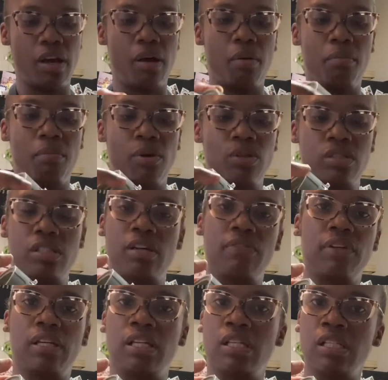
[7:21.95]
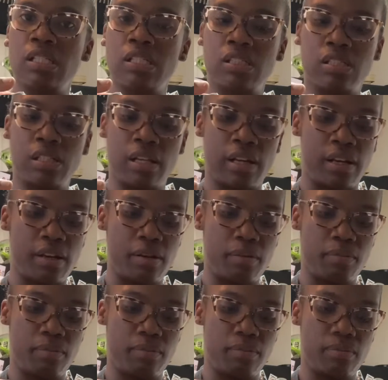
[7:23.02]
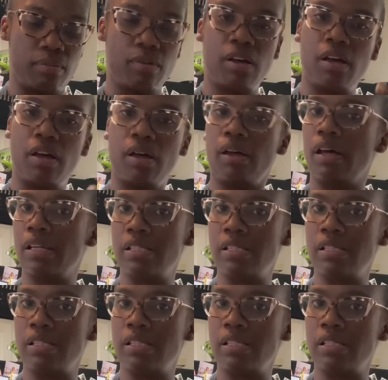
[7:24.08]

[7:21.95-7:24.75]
Most of it is a